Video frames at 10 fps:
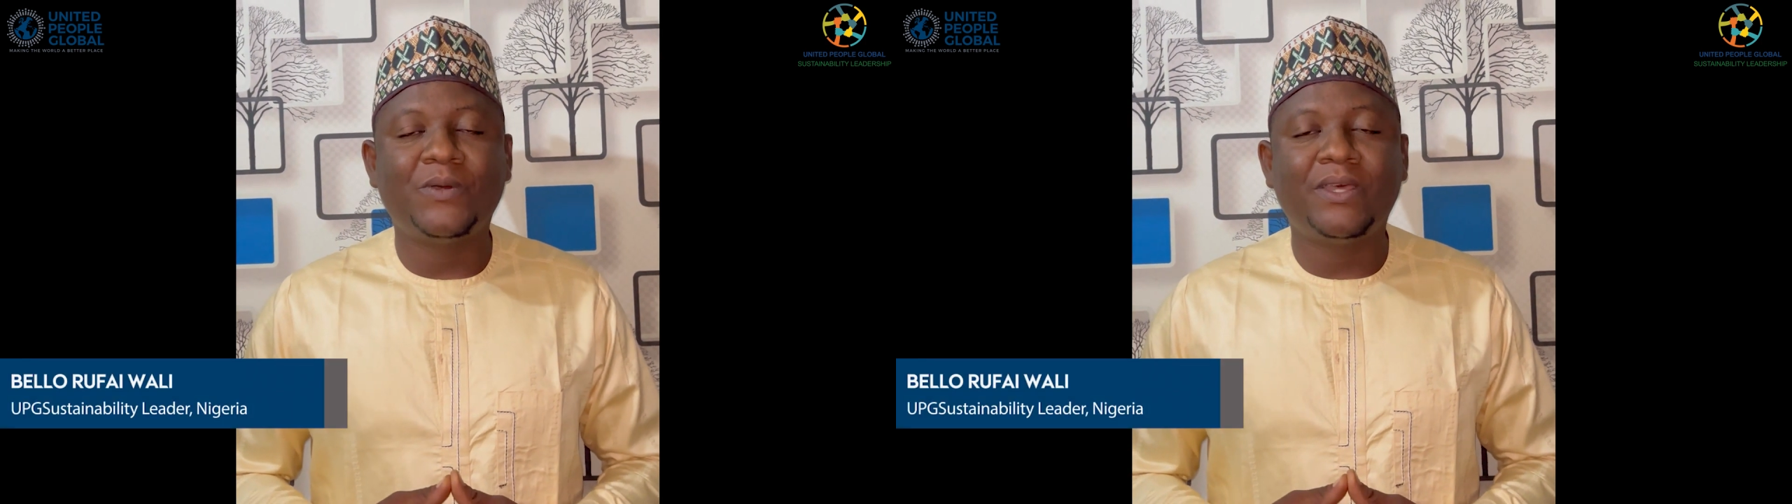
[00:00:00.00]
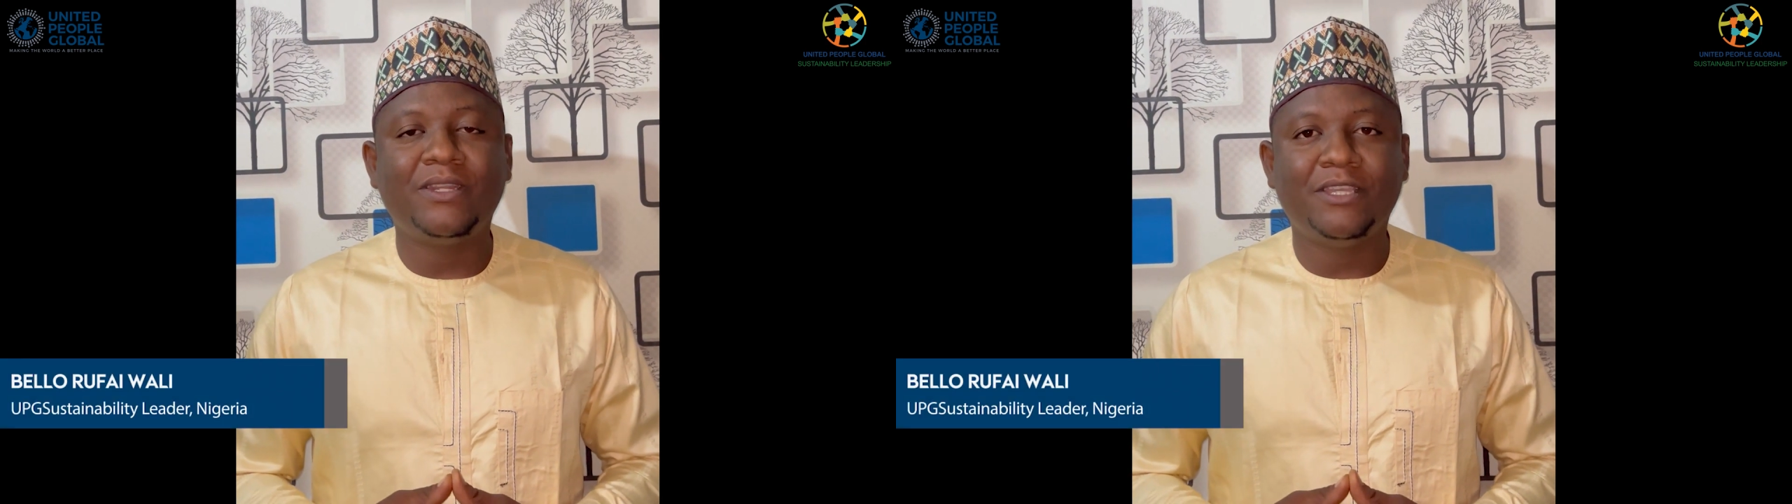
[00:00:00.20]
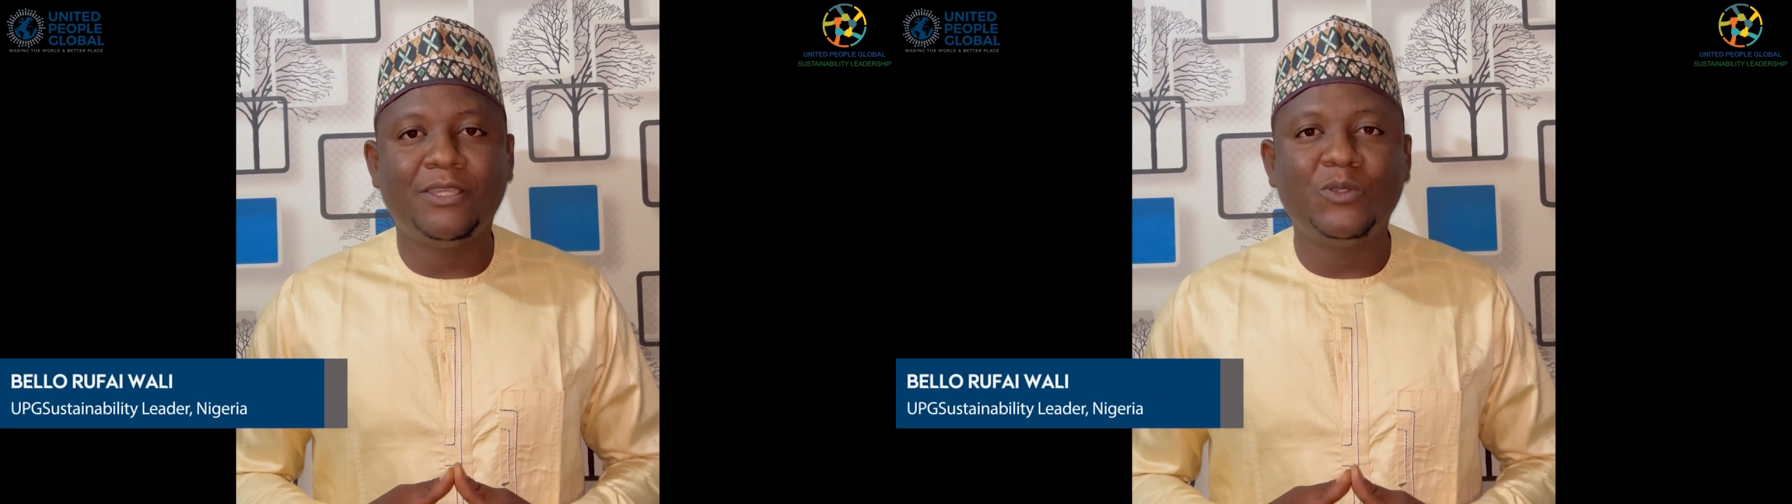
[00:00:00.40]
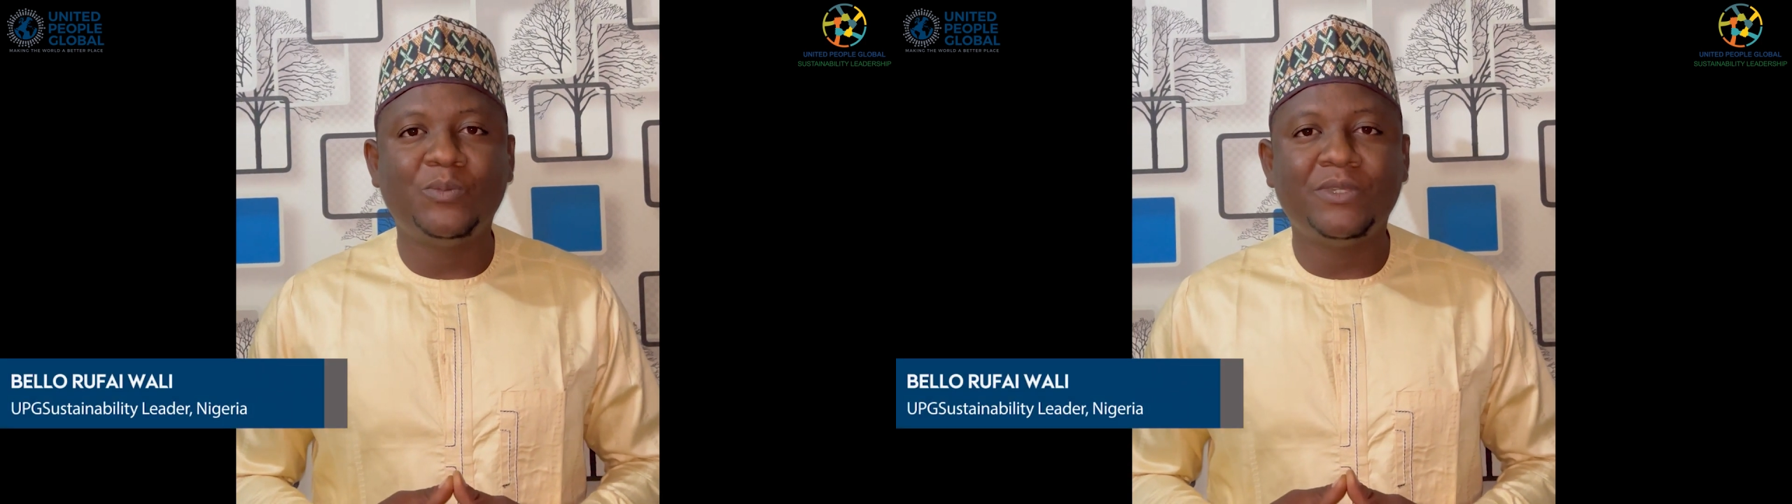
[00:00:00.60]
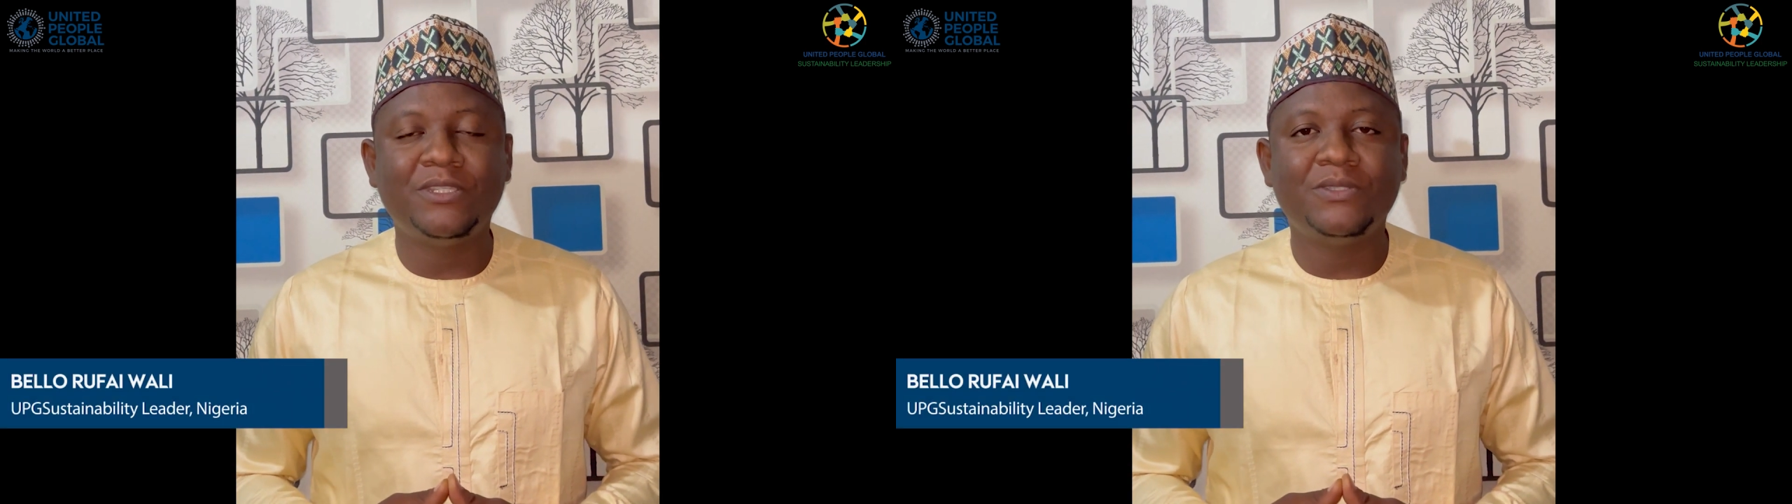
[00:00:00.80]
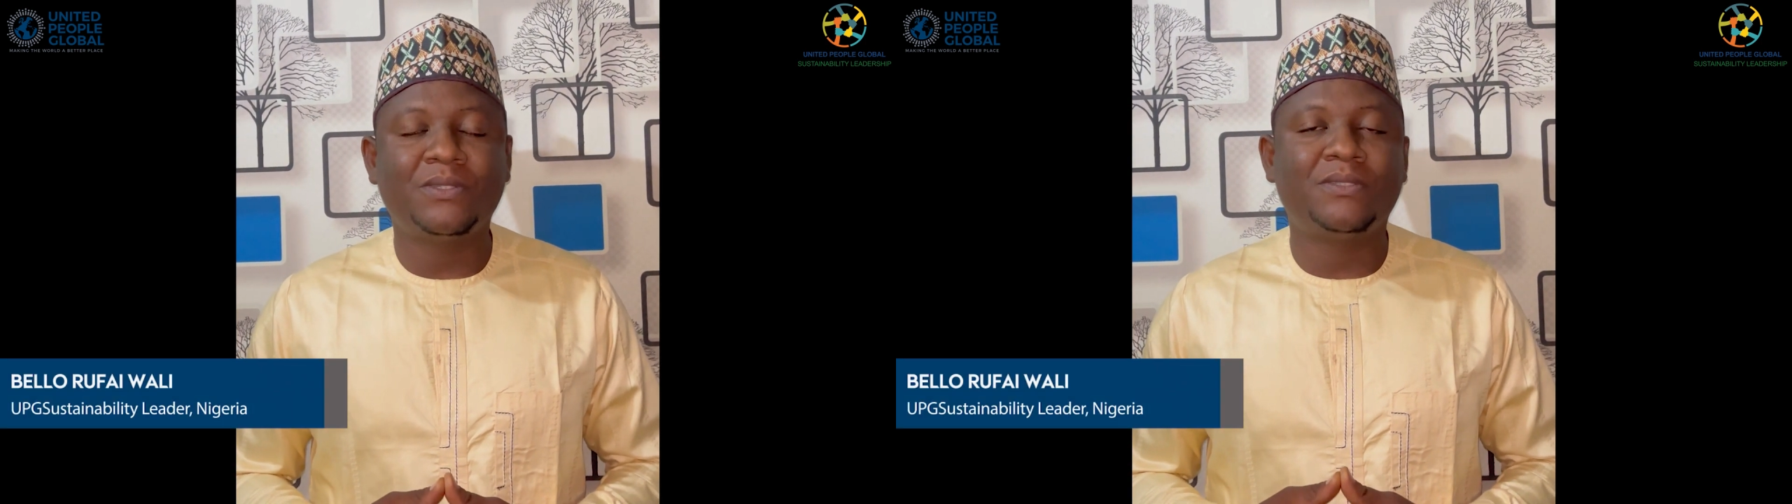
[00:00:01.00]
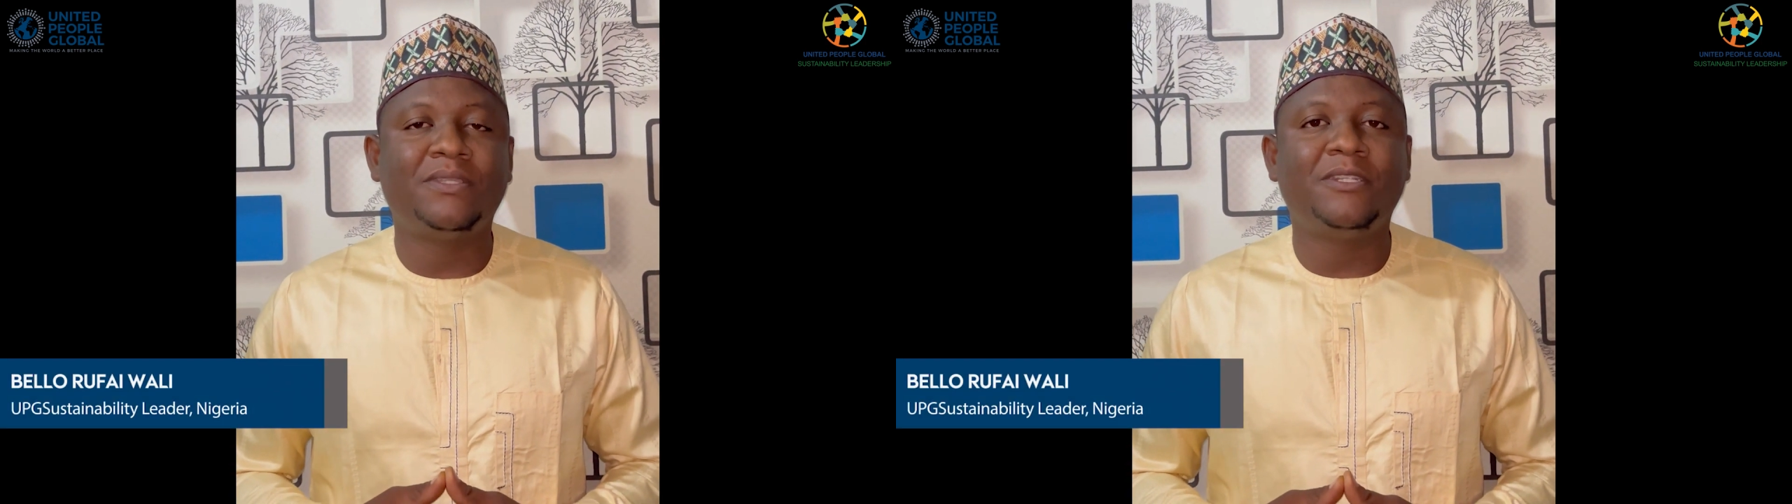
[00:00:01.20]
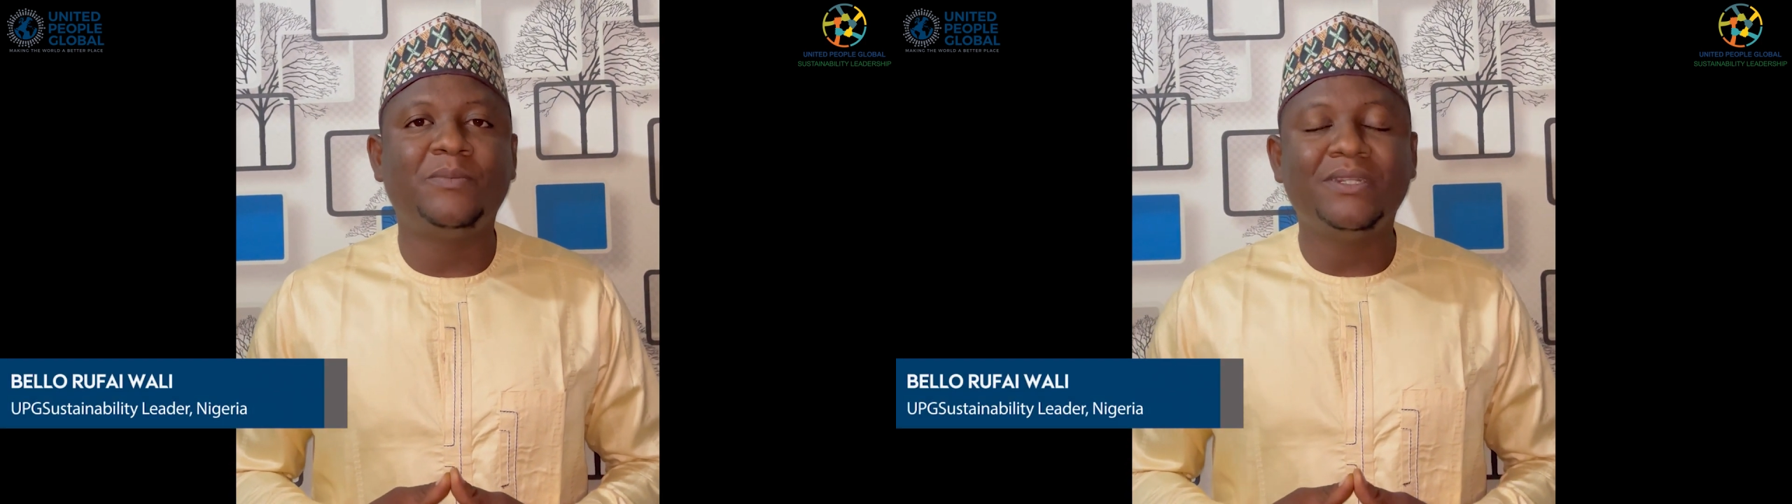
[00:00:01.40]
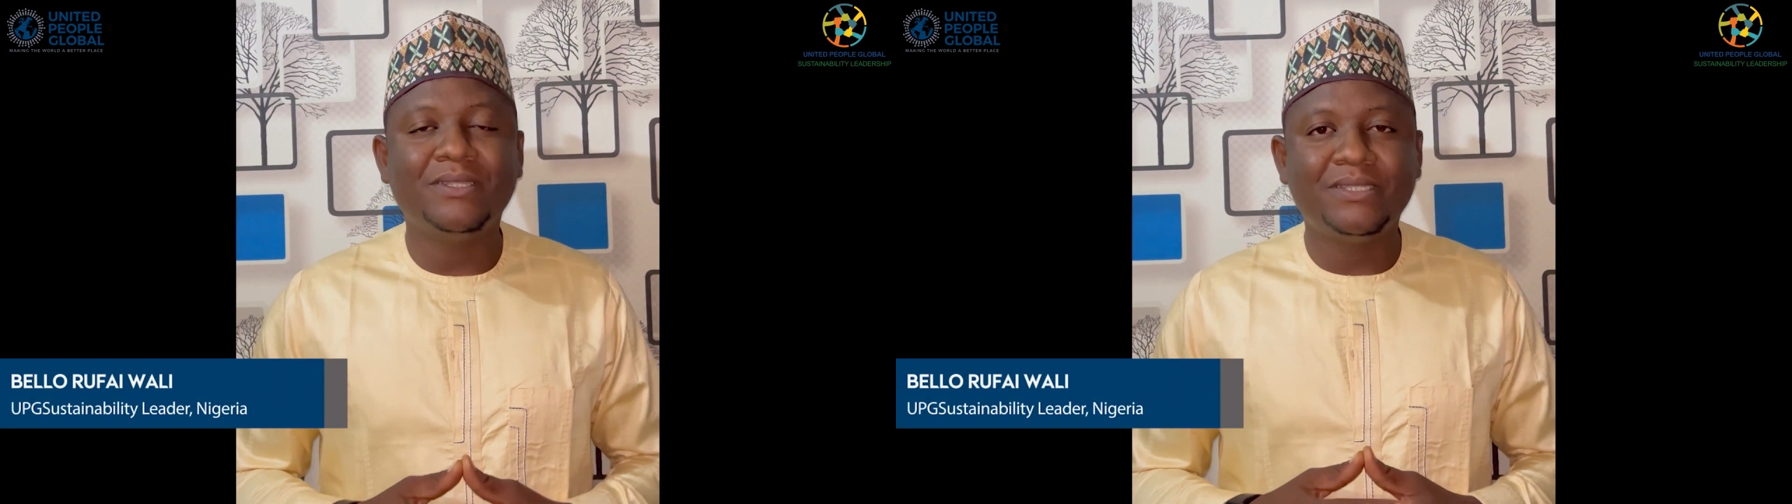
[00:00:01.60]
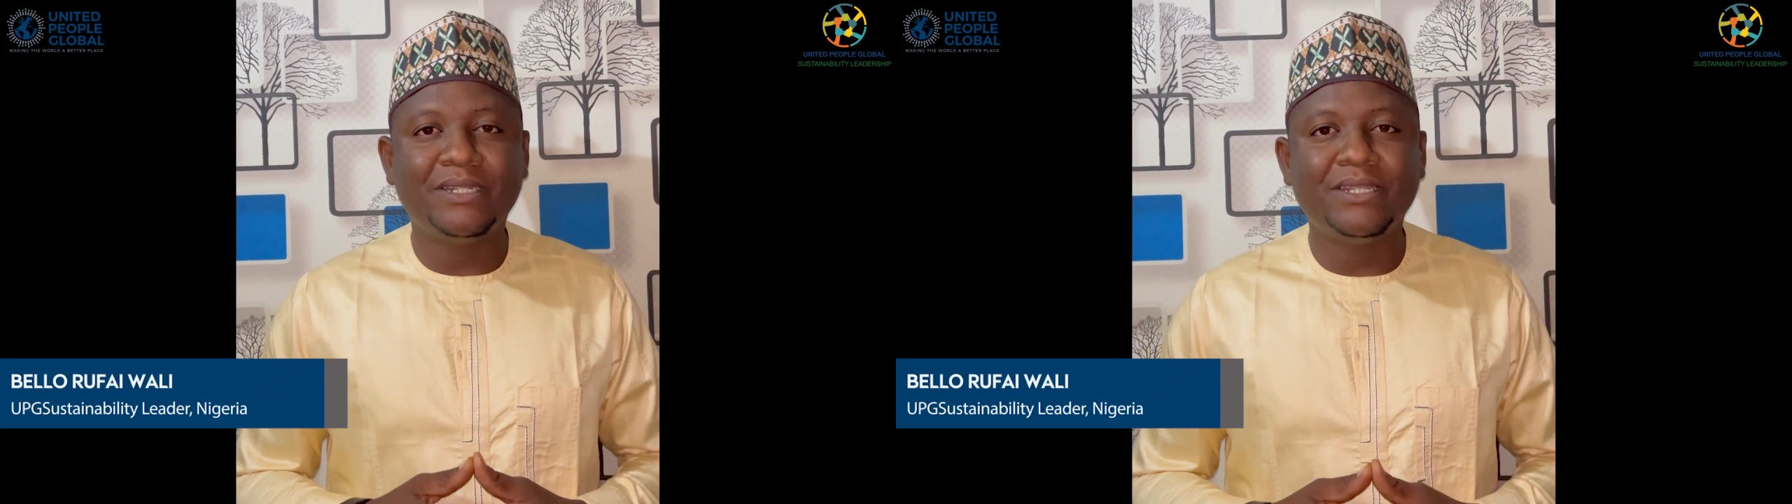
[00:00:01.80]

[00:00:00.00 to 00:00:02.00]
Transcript: Wali, a UPG sustainability